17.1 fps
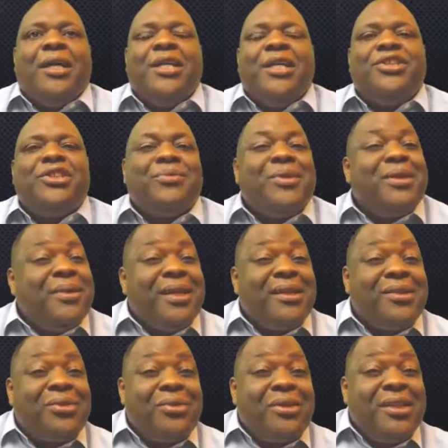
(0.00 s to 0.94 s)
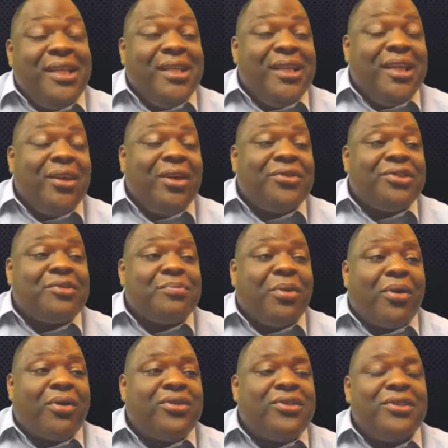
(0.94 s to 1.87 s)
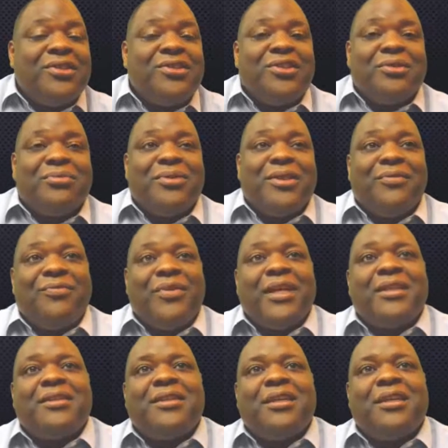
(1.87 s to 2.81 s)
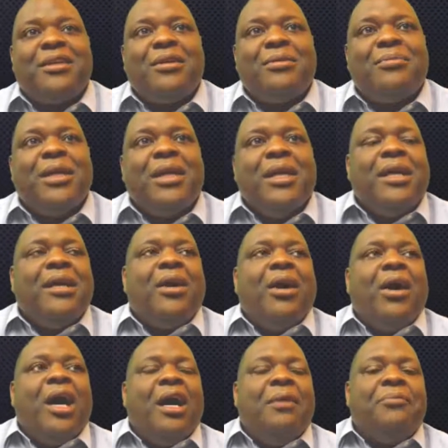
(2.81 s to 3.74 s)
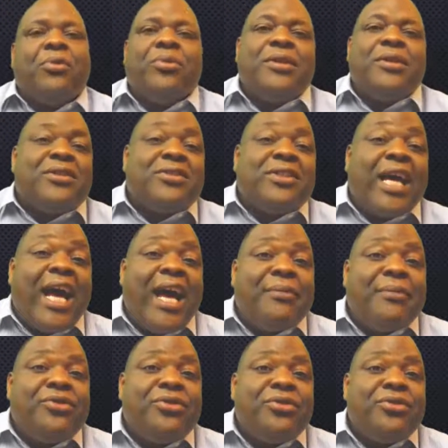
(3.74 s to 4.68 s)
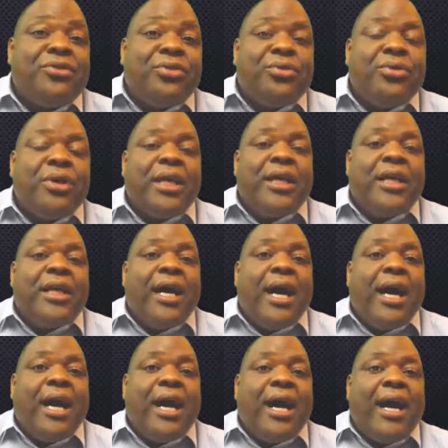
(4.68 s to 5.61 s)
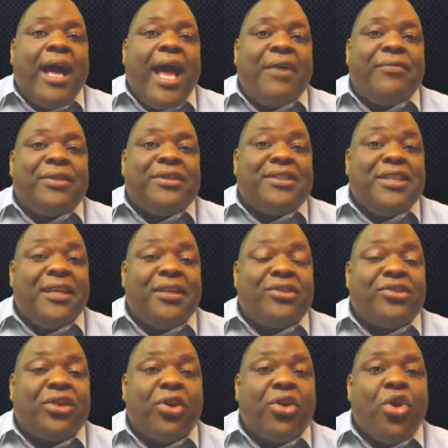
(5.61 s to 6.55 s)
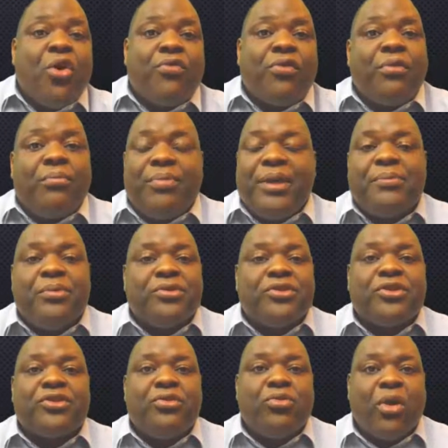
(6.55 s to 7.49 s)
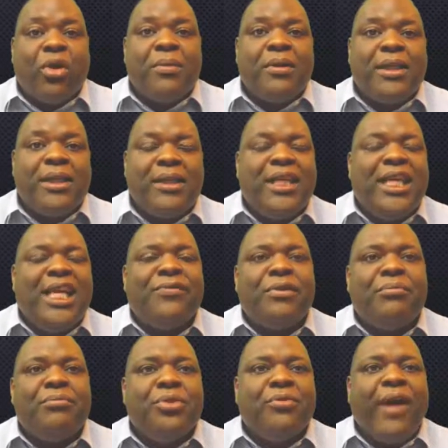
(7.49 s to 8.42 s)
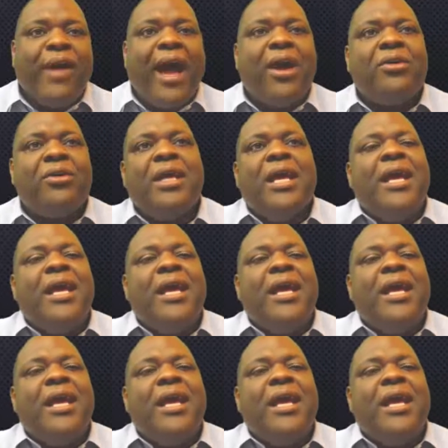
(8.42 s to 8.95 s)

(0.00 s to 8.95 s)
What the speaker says: Should we be a little lenient on this person? Should we evict them? Or when there's time to have a tenant turnover and people just normally leave and move out,